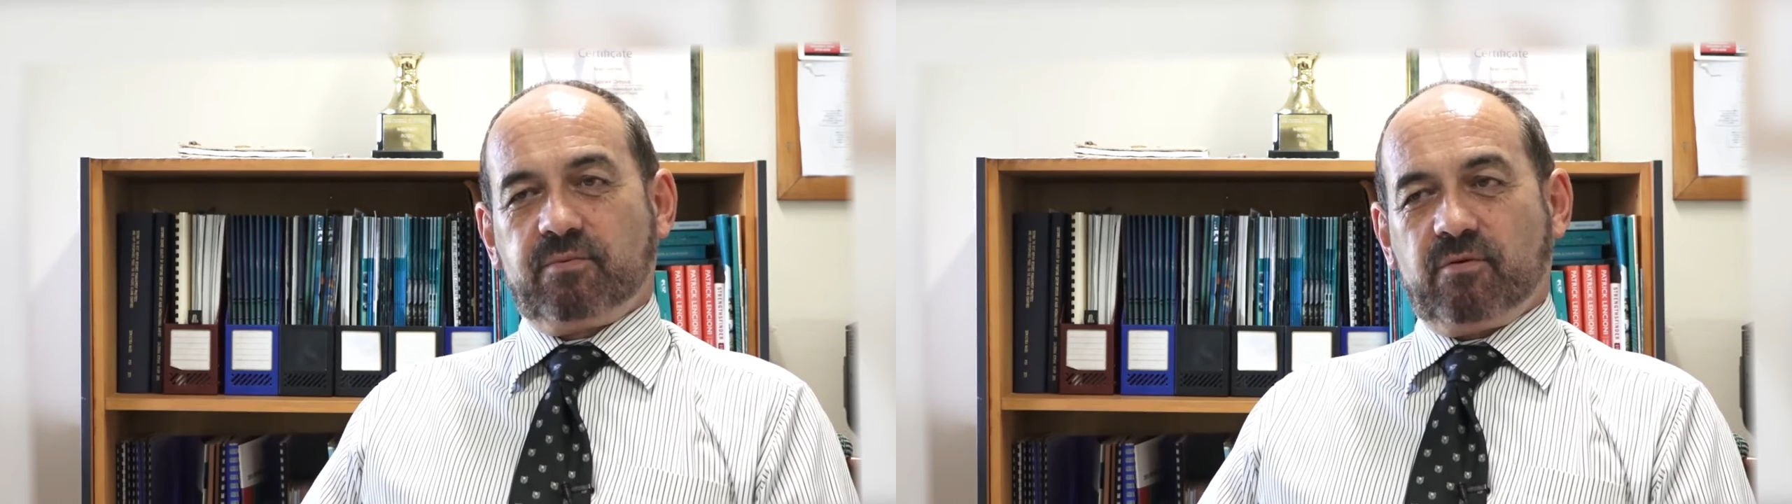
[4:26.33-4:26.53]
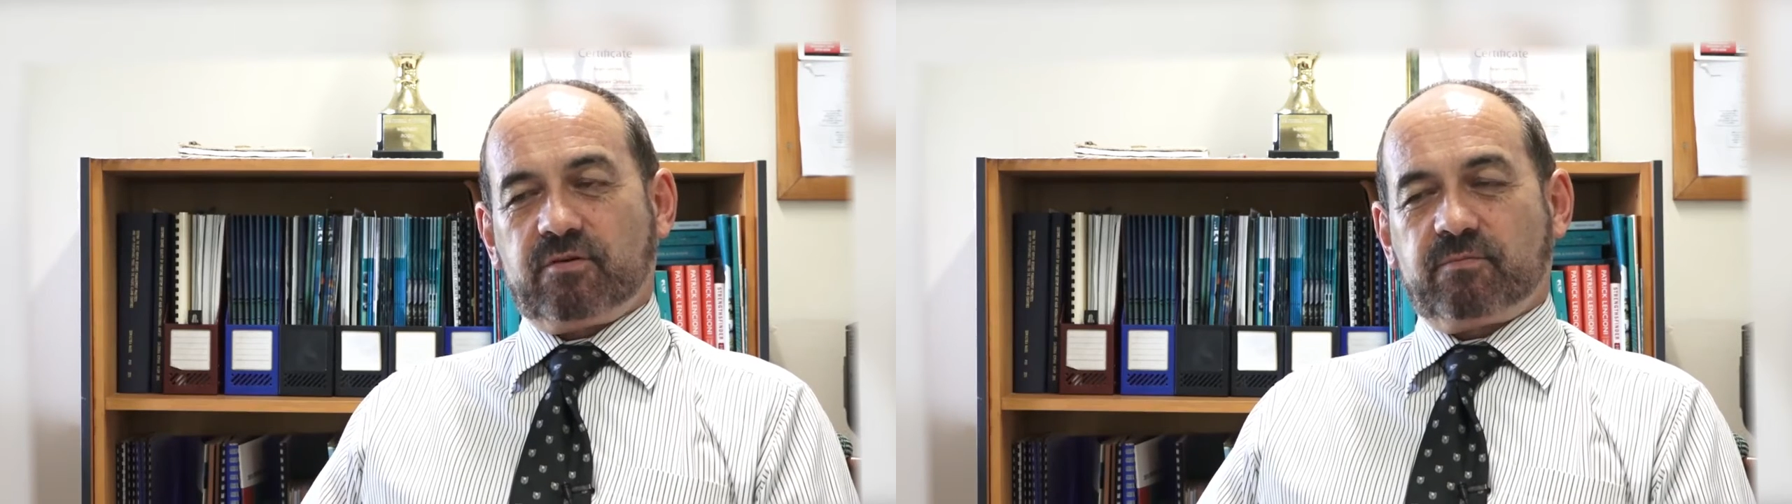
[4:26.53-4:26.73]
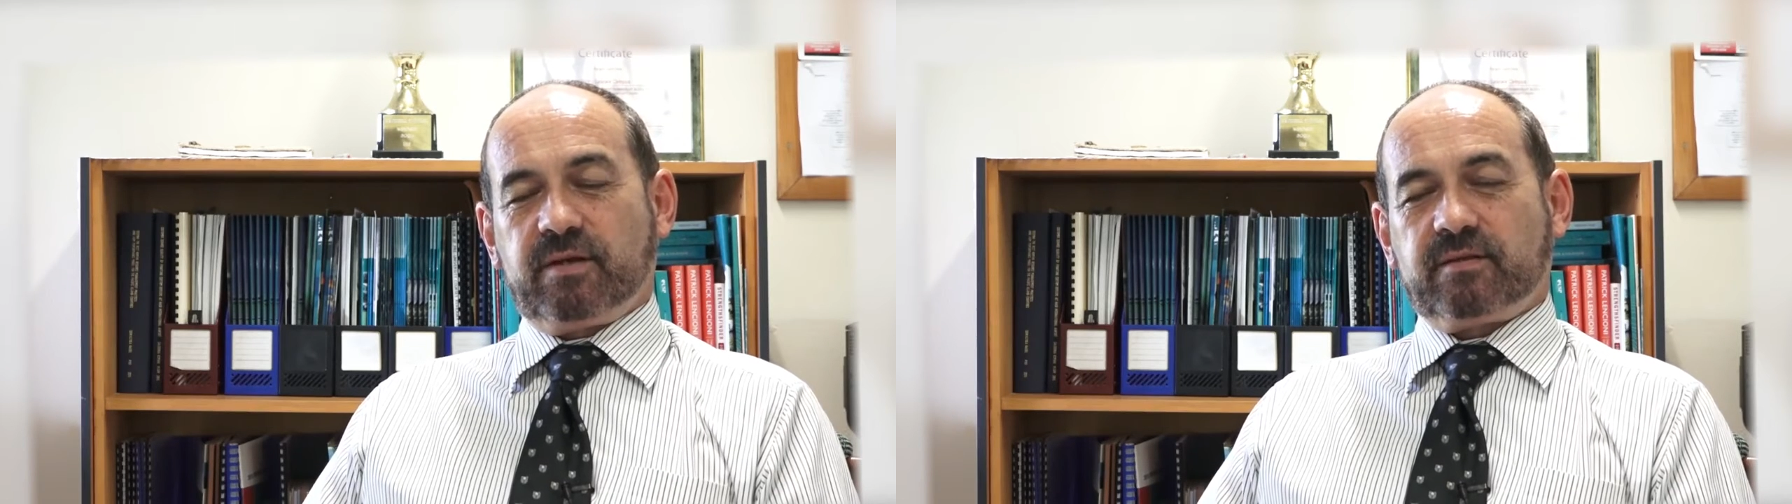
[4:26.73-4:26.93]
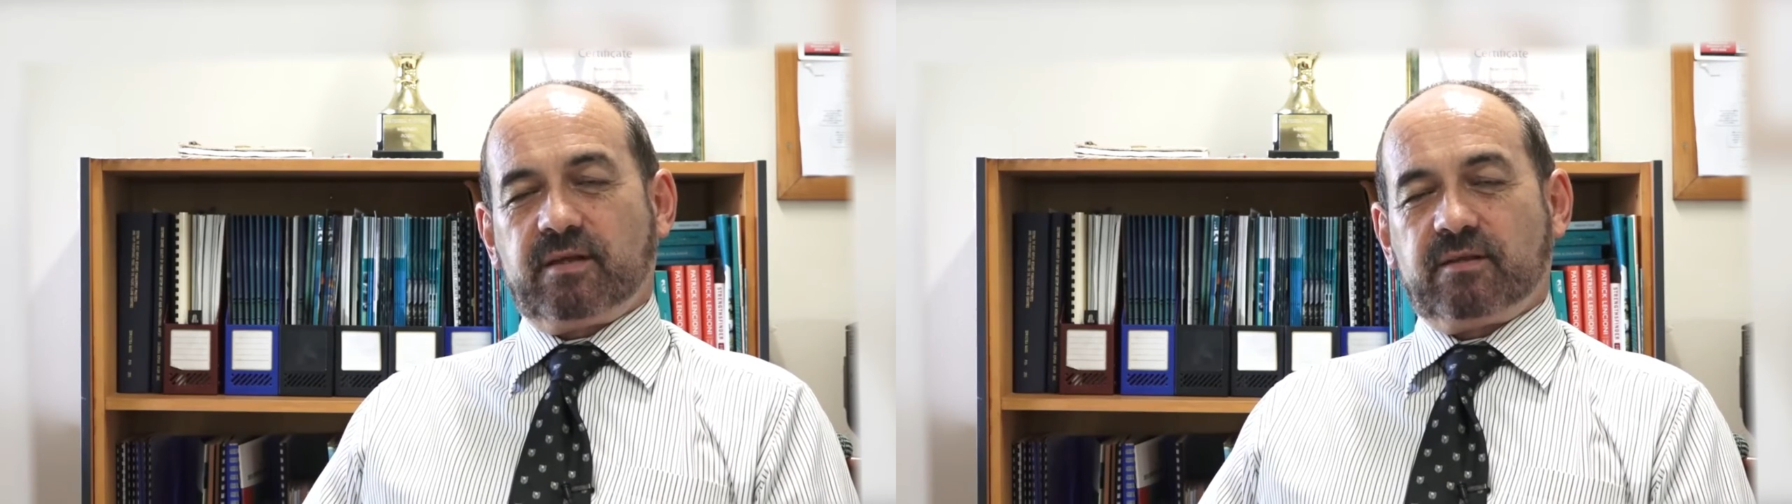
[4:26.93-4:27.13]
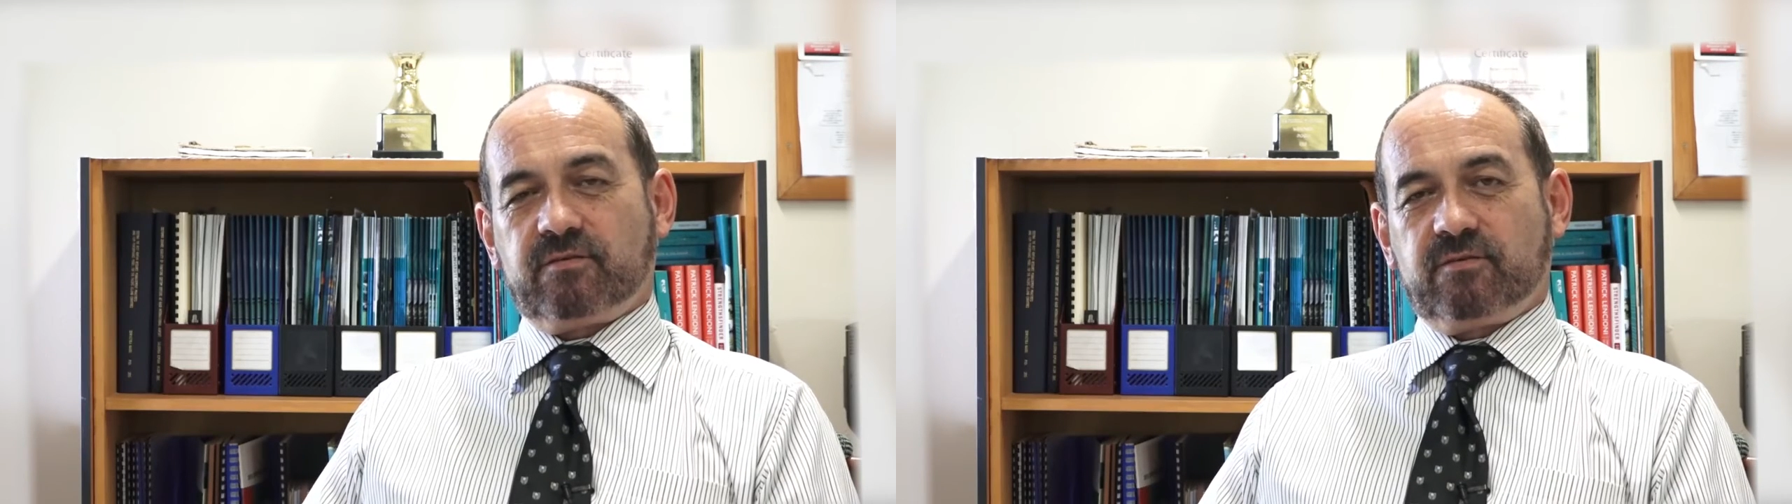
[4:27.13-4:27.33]
prospect
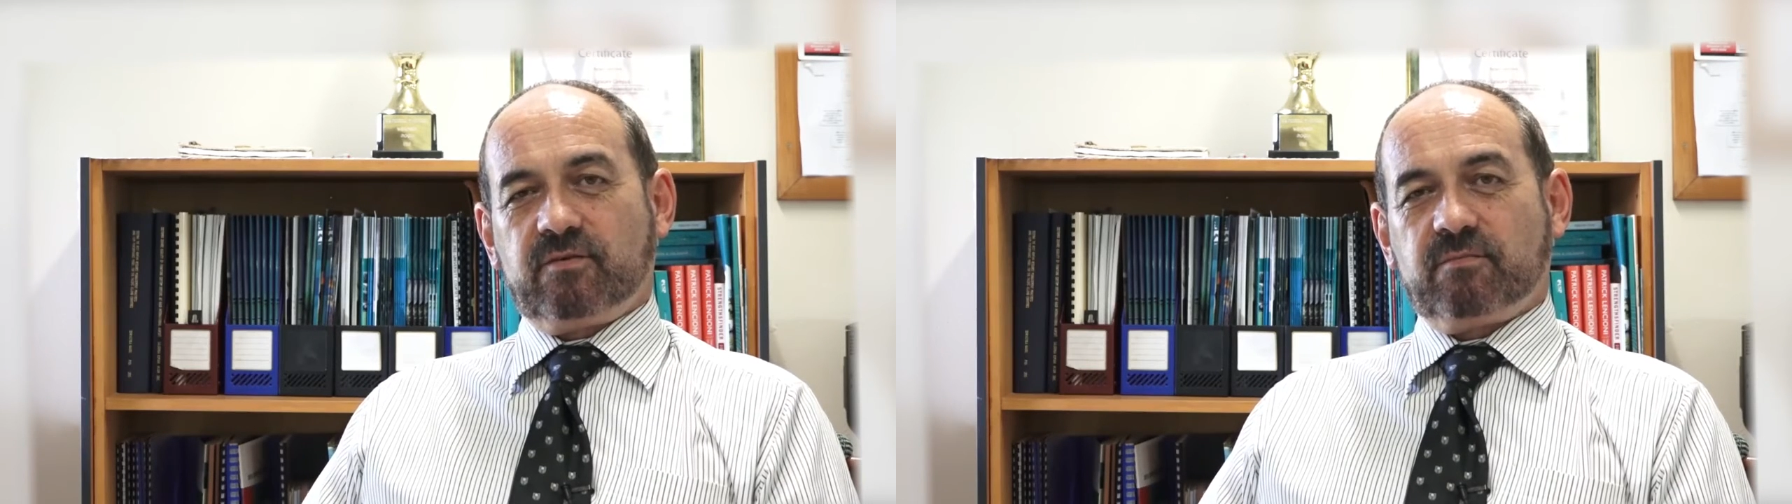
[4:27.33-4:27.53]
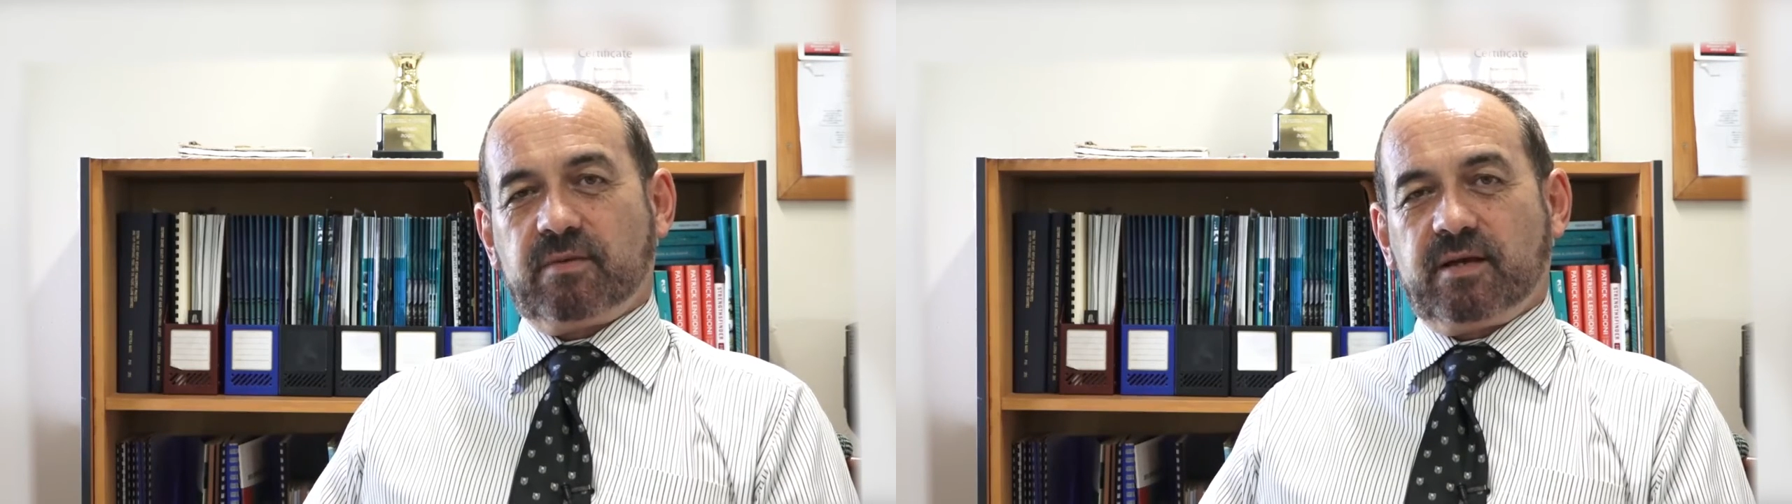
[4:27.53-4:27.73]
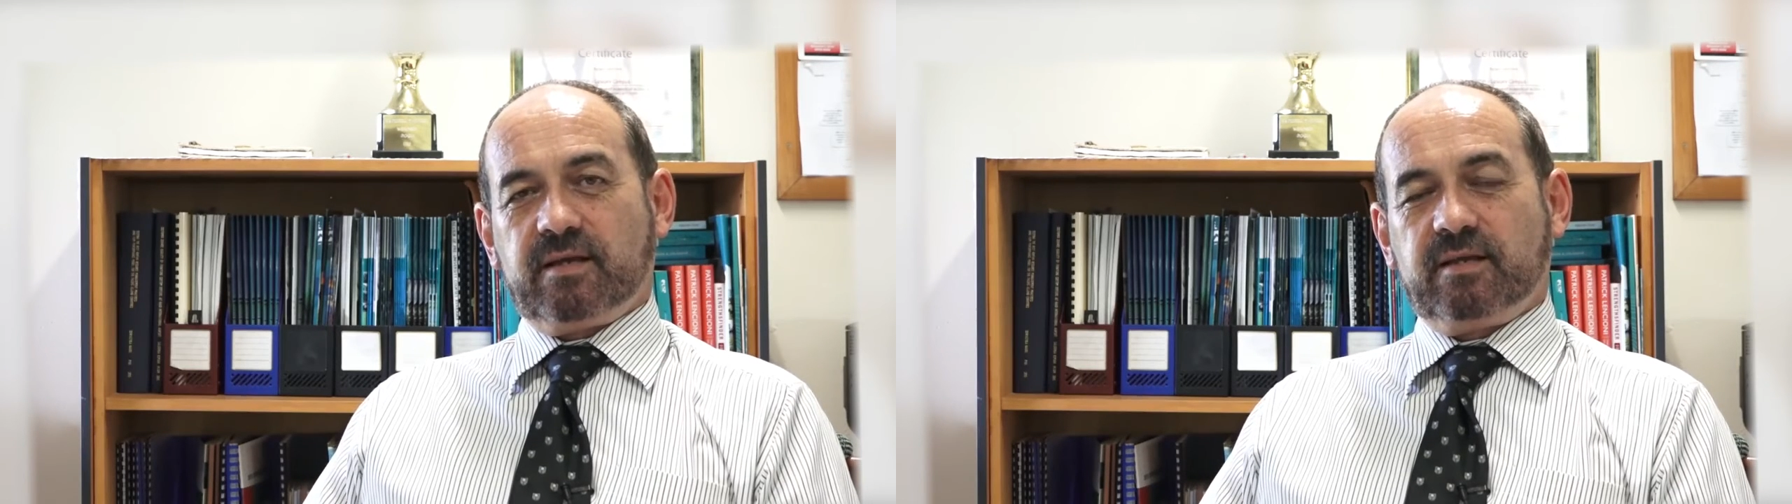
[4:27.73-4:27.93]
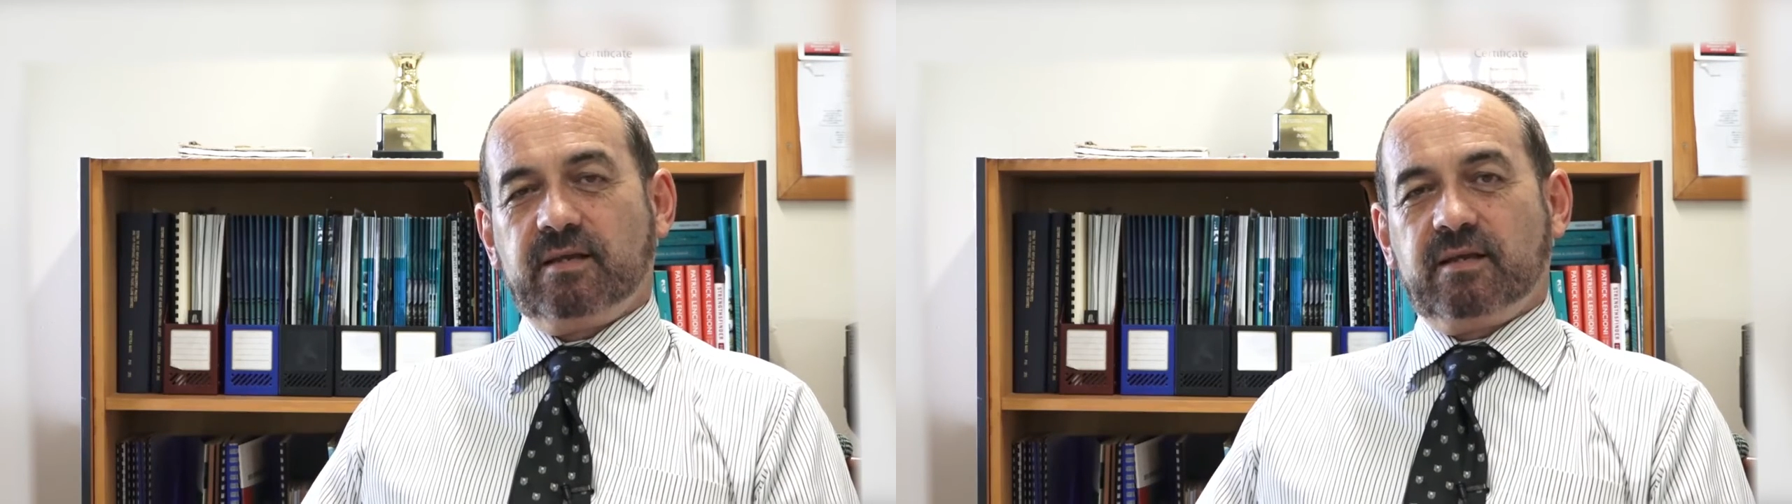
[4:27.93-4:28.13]
that students may